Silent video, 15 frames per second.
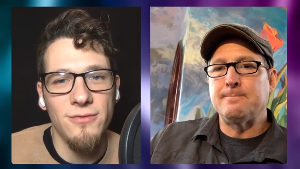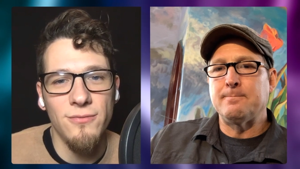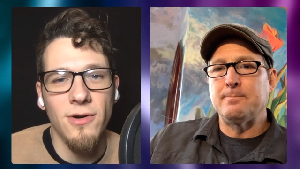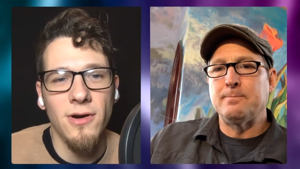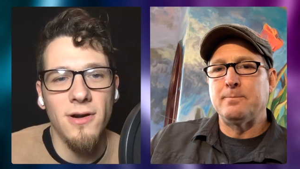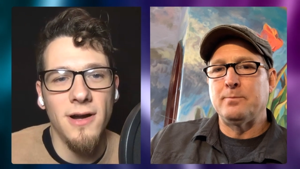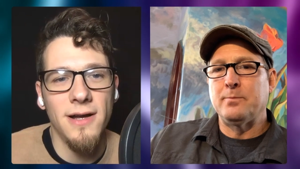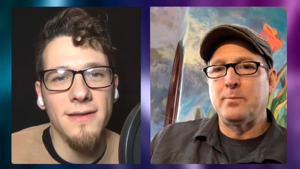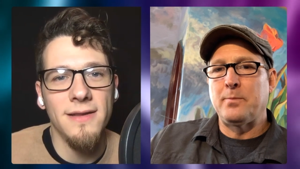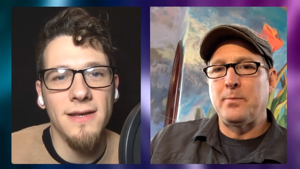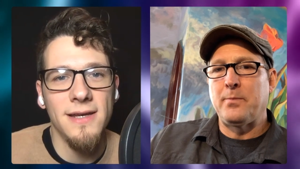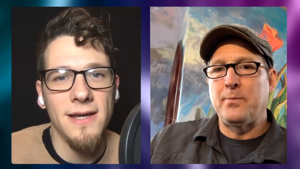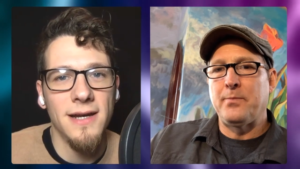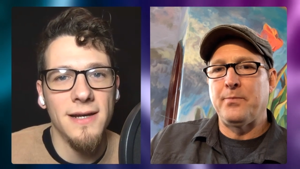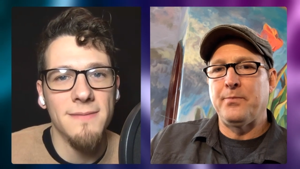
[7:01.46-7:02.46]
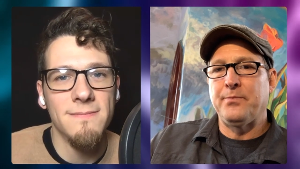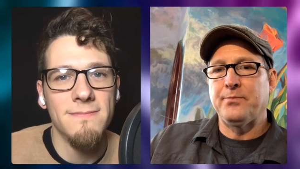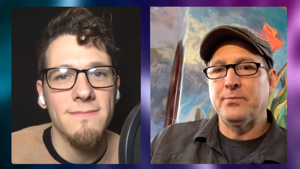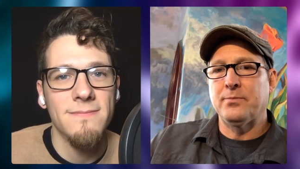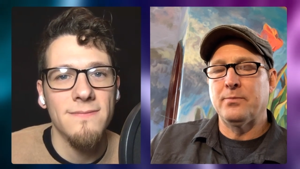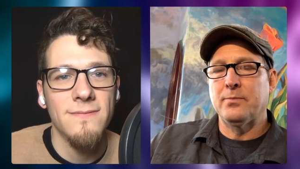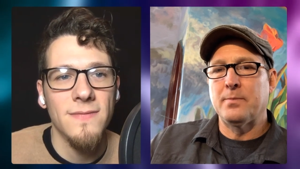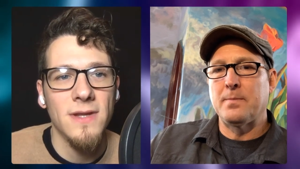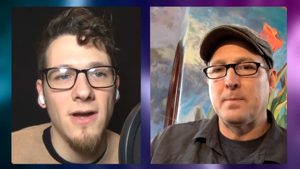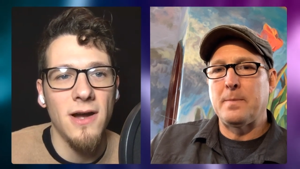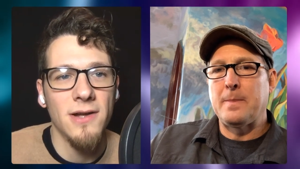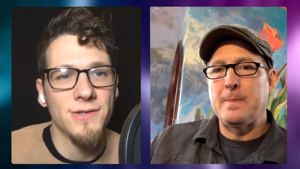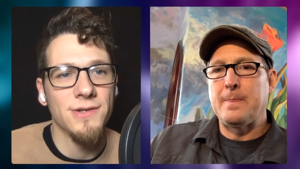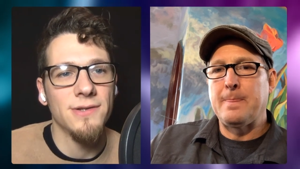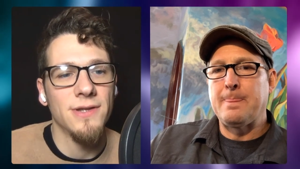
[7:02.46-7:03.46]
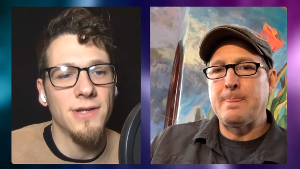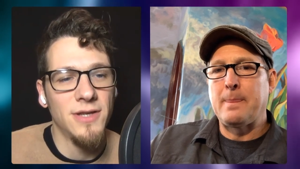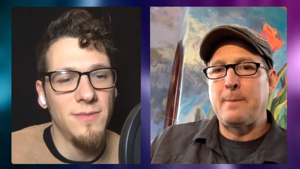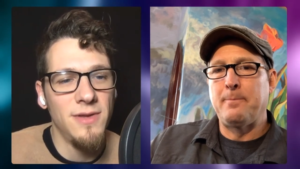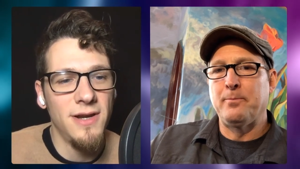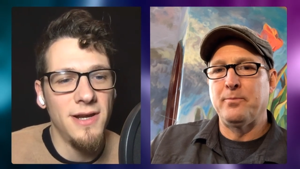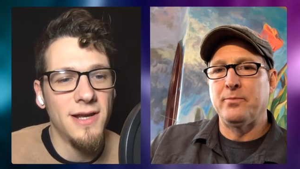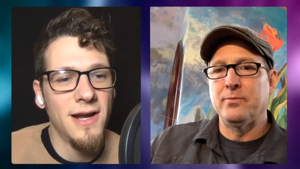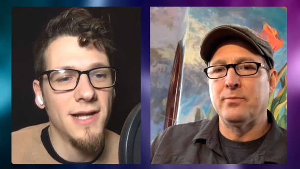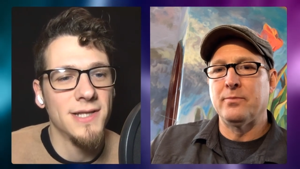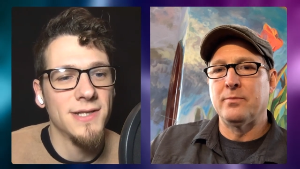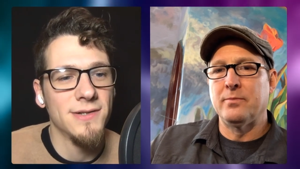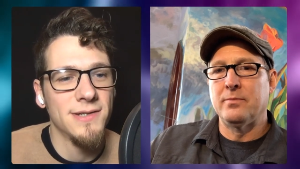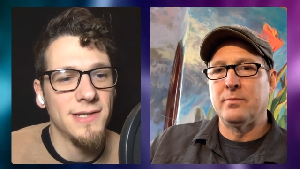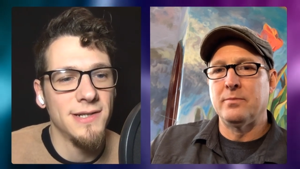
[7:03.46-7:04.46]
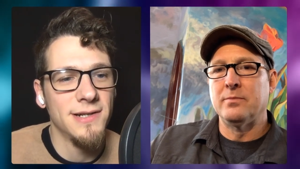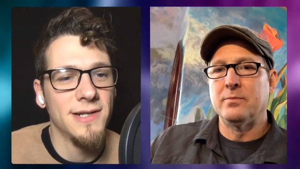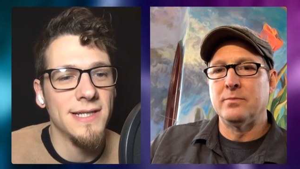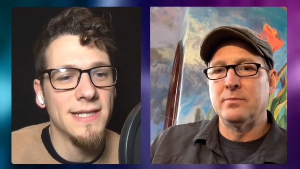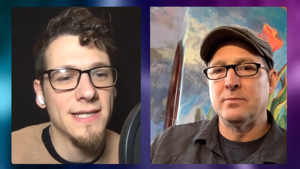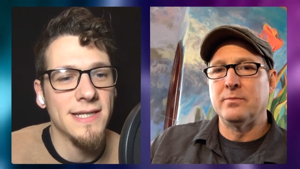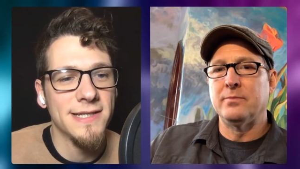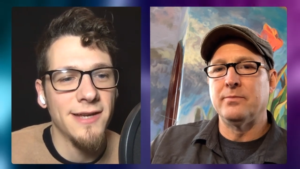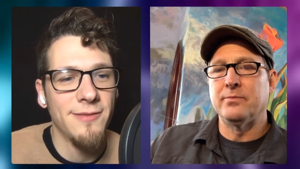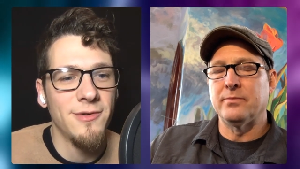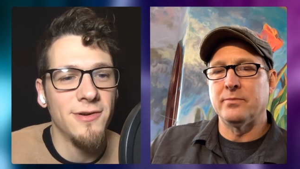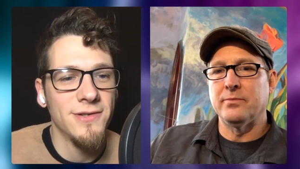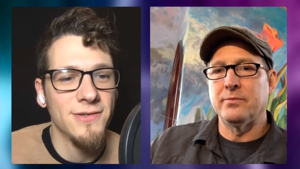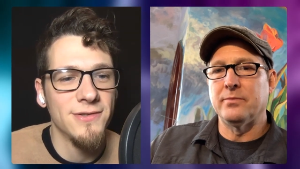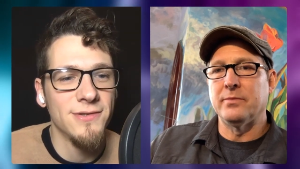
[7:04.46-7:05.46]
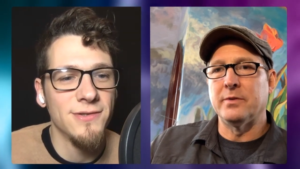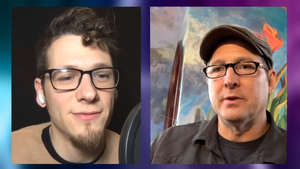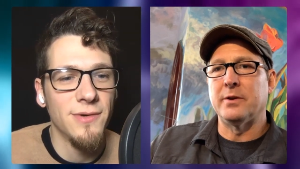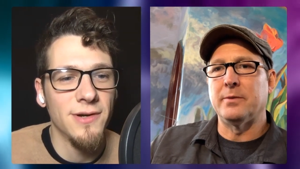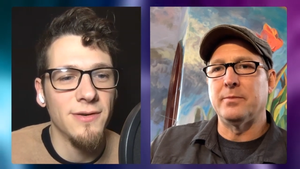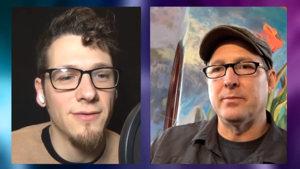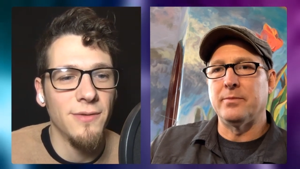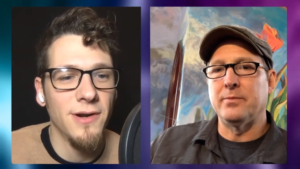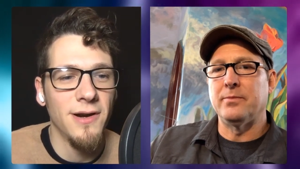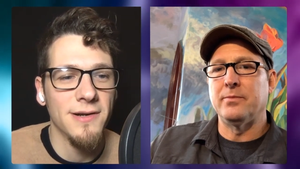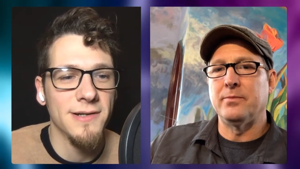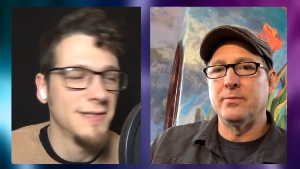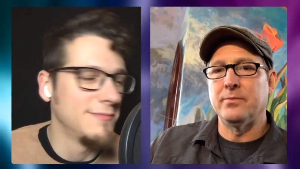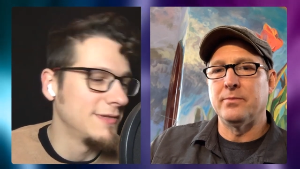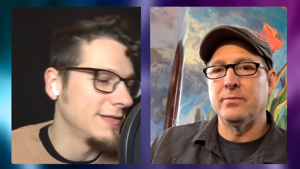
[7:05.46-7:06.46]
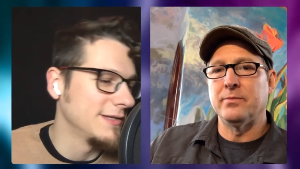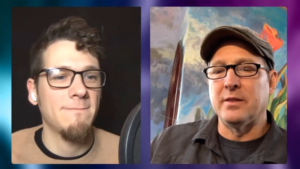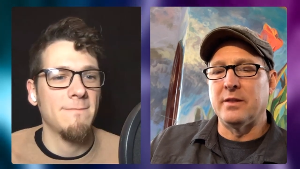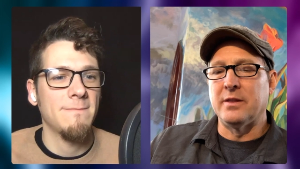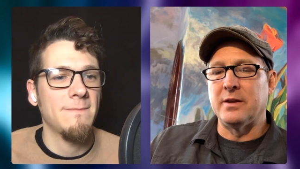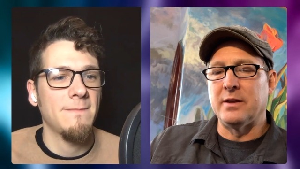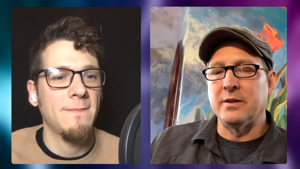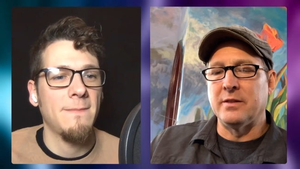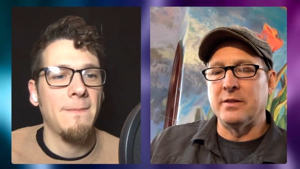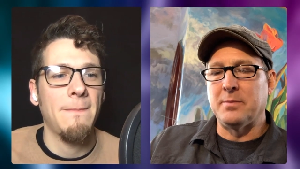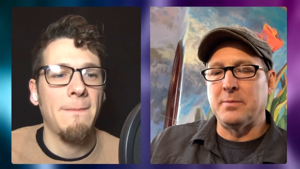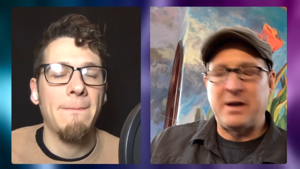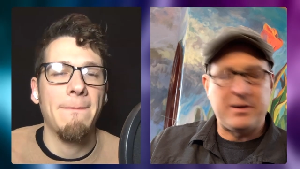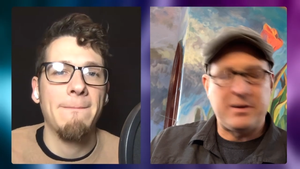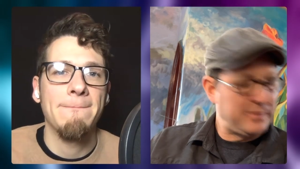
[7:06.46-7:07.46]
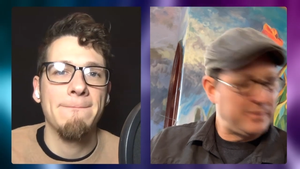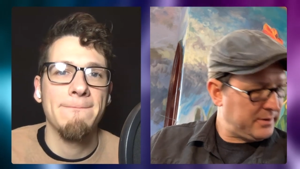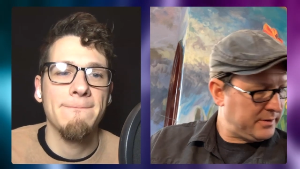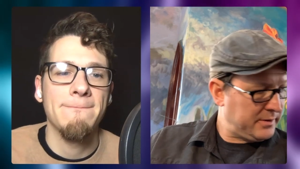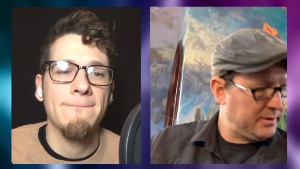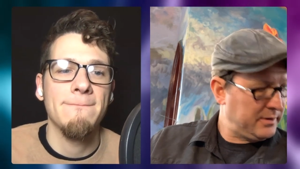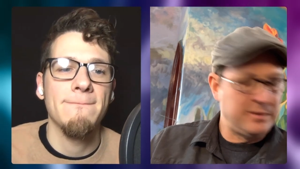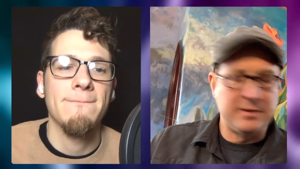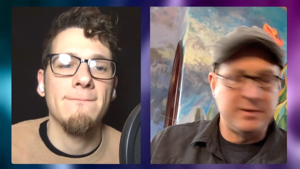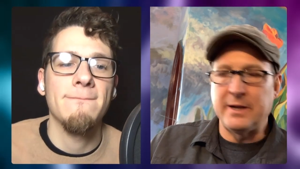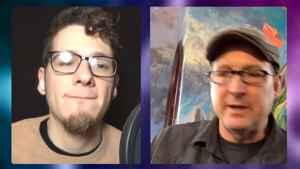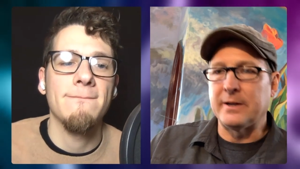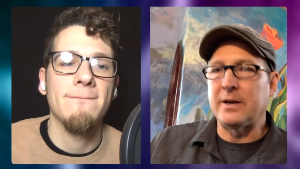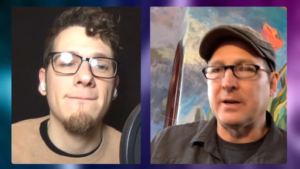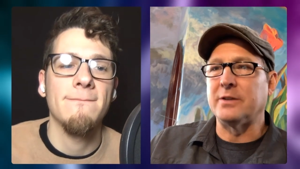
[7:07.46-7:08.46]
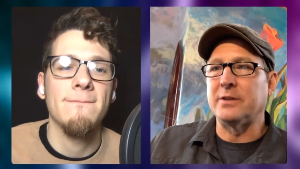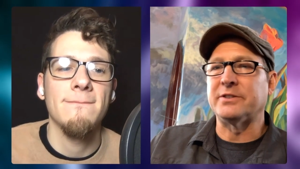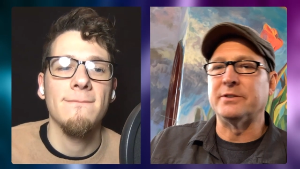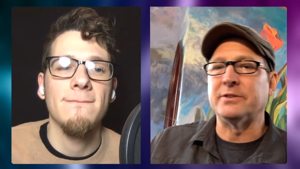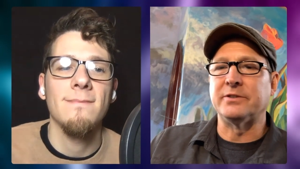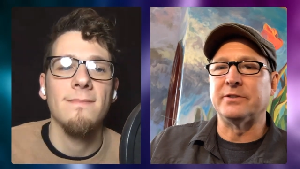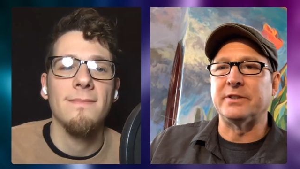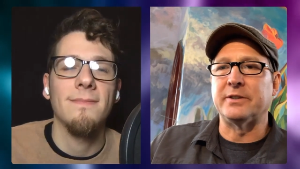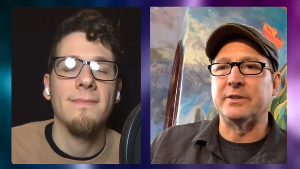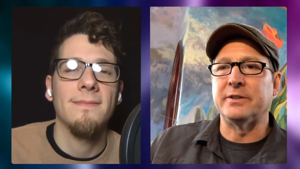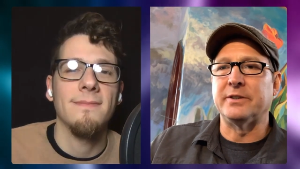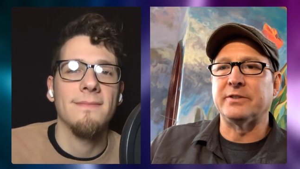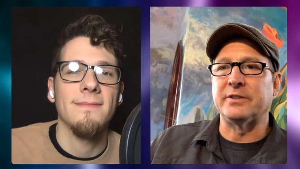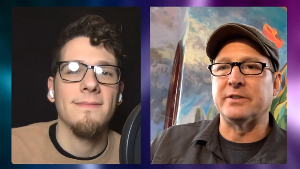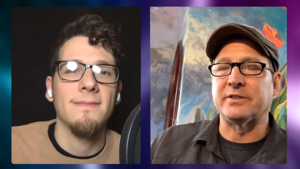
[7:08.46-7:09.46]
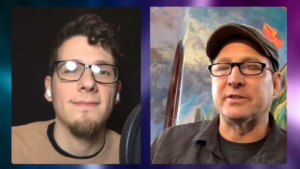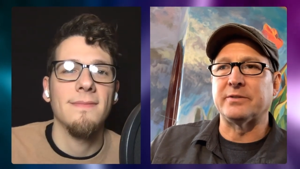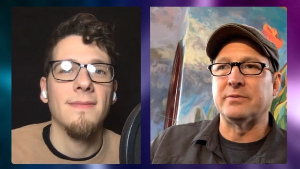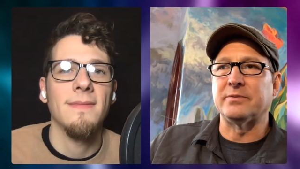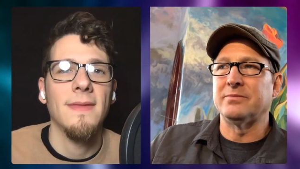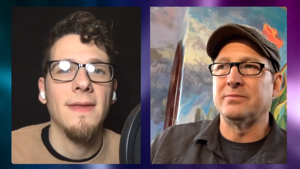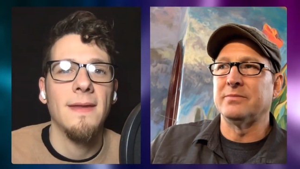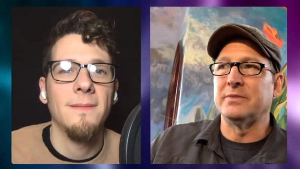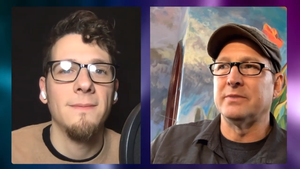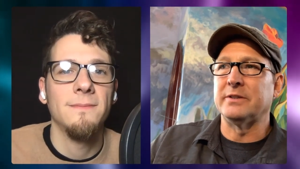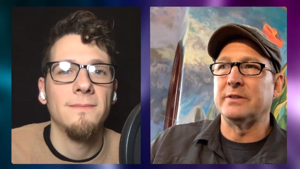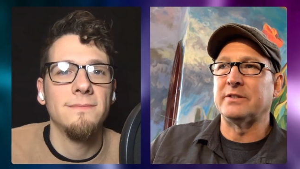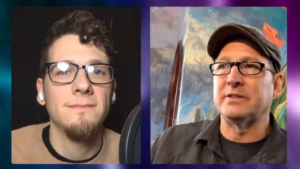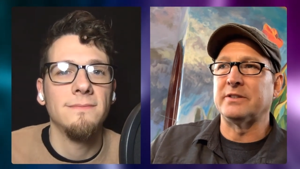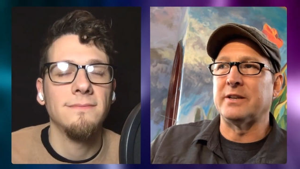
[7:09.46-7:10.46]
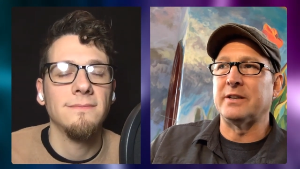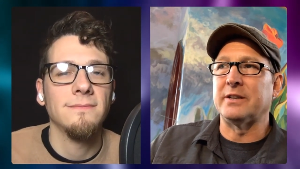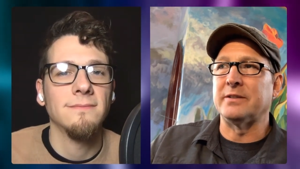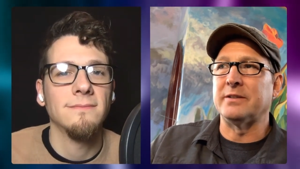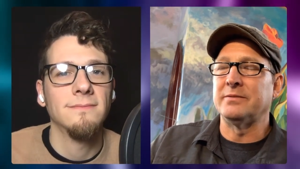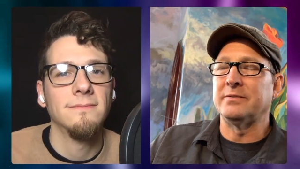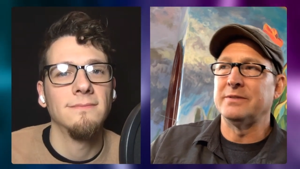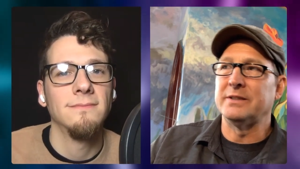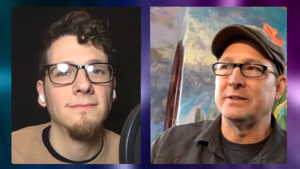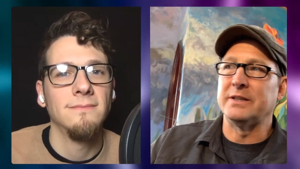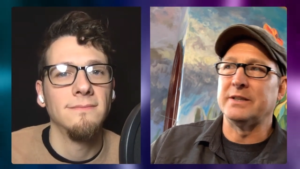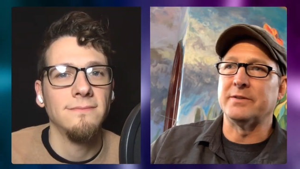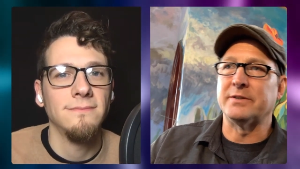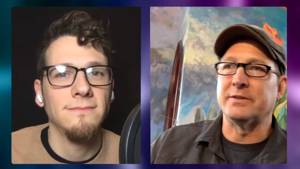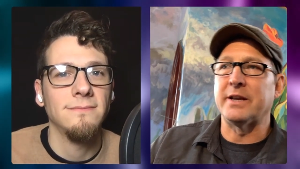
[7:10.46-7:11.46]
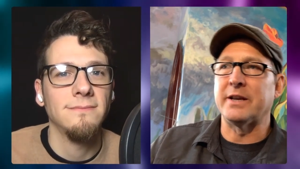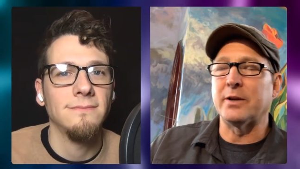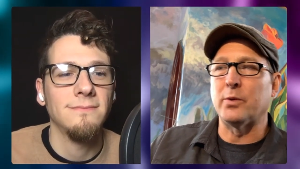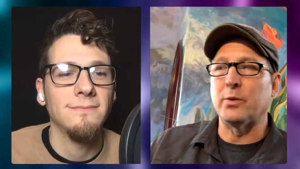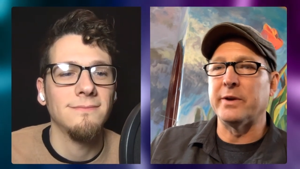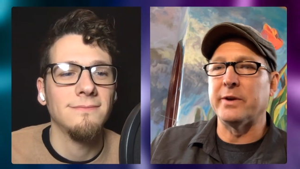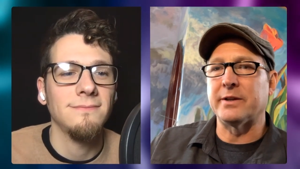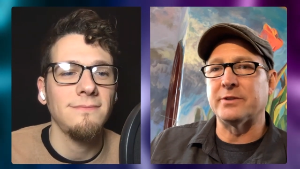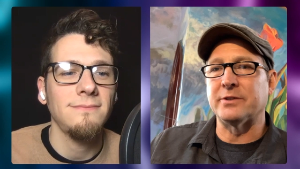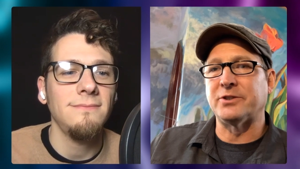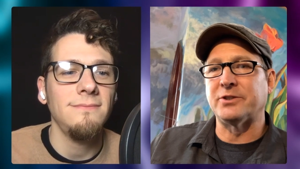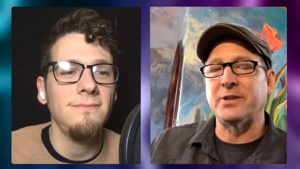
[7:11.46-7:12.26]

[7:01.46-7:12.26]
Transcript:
Speaker 1: work on the um, concert, the community concert series in the summer too. What yeah. what are some of those?
Speaker 2: The the Malvern uh, concert series. It's it's uh, give or take a week. It's